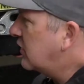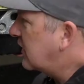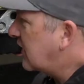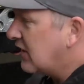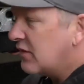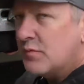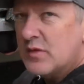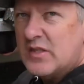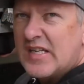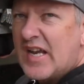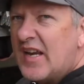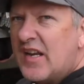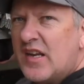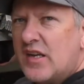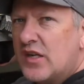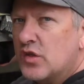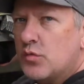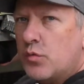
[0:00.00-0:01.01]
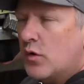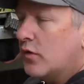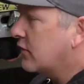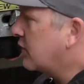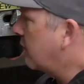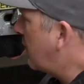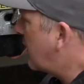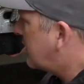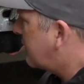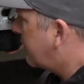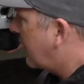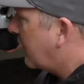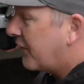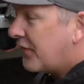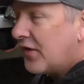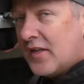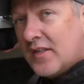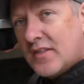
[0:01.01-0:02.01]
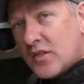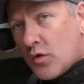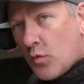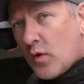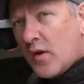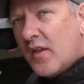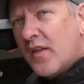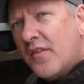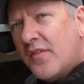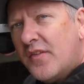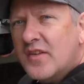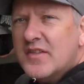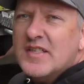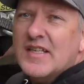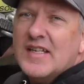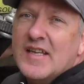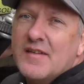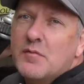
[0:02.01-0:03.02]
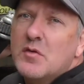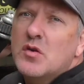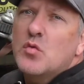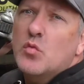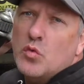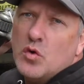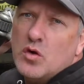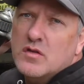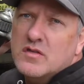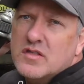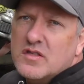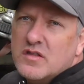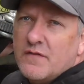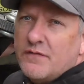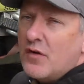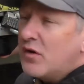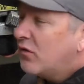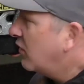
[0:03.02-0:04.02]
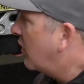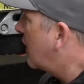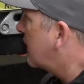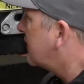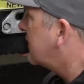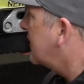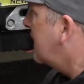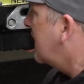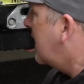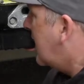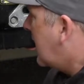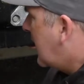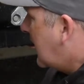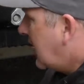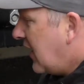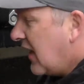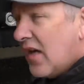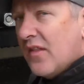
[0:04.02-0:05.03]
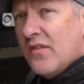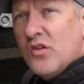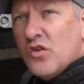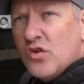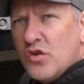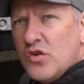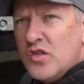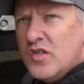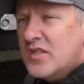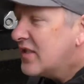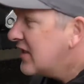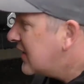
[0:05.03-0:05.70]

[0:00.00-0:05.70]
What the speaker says: which gives me the 18-inch wheels, a bunch of other things, and one of the other things that it gave me was the fog lights. Now, the good news